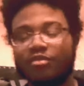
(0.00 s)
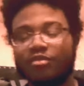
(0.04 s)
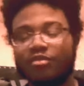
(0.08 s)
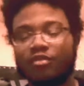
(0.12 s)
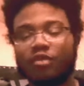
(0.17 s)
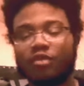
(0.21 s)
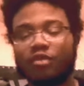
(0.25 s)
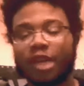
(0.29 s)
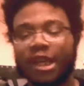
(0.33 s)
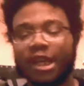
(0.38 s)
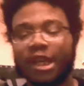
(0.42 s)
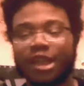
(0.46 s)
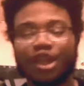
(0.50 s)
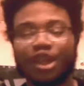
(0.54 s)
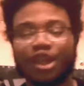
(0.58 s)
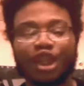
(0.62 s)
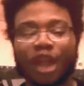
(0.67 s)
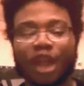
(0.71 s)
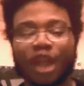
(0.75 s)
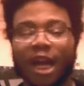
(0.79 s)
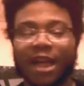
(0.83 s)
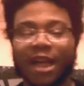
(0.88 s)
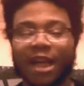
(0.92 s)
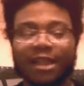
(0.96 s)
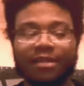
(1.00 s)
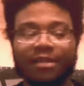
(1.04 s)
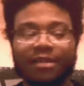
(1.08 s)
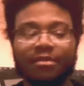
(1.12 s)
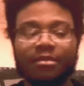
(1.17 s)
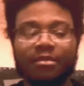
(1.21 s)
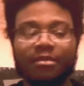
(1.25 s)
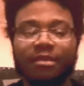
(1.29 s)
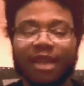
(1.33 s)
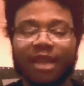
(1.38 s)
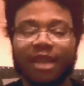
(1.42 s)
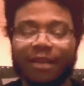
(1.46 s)
rain, shine,
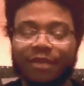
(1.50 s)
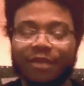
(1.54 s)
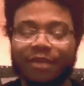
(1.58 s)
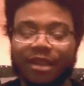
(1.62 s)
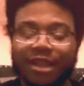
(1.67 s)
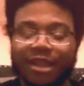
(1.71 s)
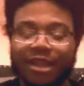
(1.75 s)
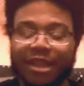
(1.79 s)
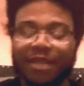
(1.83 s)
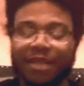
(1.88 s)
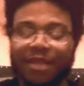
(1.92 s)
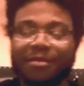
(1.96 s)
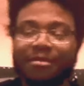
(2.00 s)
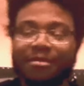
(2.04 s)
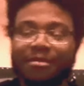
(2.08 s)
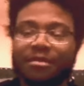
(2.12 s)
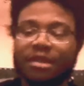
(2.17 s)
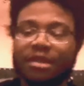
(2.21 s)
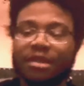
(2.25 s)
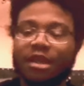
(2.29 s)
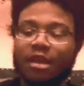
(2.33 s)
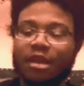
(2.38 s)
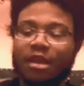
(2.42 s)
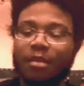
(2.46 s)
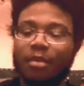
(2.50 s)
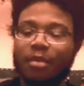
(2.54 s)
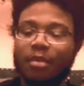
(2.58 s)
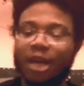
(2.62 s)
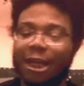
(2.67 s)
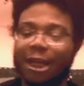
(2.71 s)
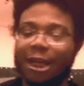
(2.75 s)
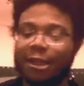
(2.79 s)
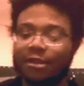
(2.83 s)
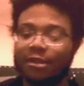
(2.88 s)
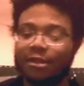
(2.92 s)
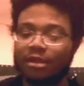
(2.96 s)
everything.
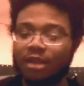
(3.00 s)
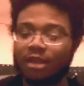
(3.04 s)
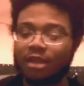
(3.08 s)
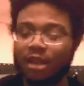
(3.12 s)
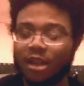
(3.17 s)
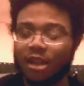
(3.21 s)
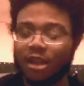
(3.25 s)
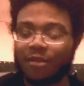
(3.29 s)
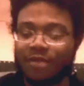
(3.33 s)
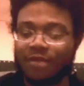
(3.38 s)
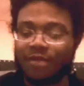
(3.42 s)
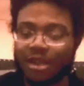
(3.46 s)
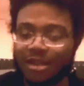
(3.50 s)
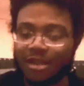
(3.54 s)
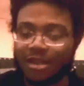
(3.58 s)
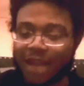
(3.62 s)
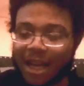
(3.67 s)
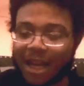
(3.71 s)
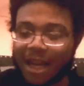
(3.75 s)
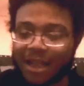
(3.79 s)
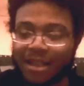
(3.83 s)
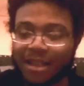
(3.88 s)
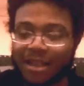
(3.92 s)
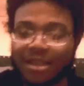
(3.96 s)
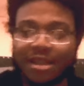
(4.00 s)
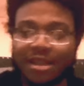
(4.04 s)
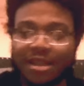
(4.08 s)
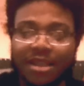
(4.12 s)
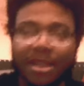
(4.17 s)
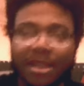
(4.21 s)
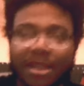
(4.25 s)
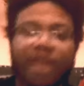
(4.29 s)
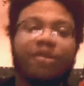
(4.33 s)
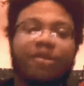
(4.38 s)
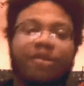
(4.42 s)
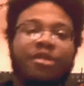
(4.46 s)
But gloves are not gonna
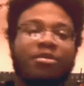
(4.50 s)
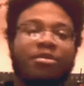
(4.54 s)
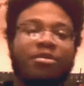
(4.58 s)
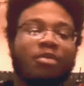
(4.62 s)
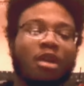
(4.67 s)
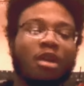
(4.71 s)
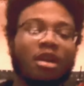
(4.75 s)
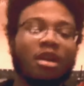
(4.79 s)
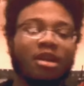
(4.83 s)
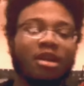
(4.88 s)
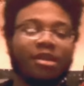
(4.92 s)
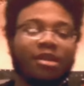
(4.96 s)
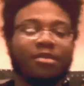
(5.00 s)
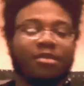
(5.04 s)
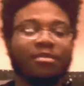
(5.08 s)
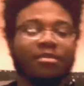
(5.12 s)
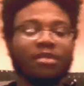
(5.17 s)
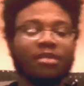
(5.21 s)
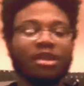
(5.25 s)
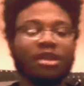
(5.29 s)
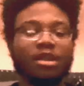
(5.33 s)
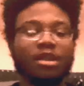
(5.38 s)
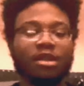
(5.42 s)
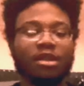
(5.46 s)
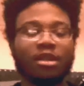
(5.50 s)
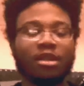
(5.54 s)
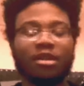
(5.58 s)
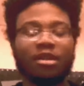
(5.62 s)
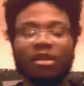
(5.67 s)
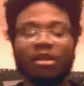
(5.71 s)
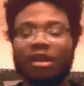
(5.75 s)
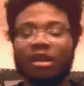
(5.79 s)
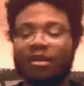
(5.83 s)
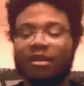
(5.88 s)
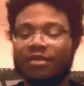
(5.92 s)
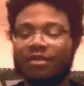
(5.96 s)
steer you wrong. Your
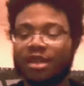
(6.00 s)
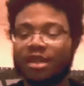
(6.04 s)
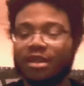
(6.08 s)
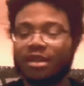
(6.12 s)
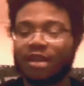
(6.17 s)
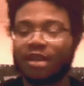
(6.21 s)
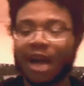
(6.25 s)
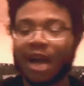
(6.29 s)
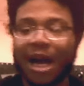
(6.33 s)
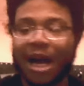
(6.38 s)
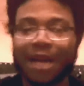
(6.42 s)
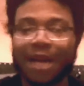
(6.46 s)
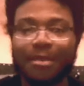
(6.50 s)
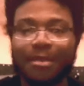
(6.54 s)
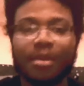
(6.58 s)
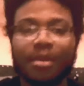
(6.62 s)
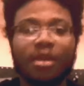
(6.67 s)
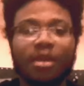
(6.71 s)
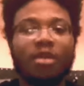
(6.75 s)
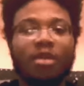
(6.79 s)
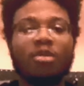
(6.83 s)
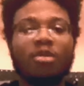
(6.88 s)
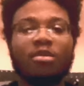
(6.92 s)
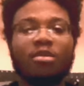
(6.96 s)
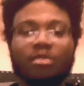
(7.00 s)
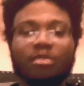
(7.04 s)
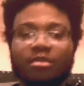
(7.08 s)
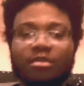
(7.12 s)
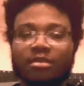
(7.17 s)
gloves and your iPro.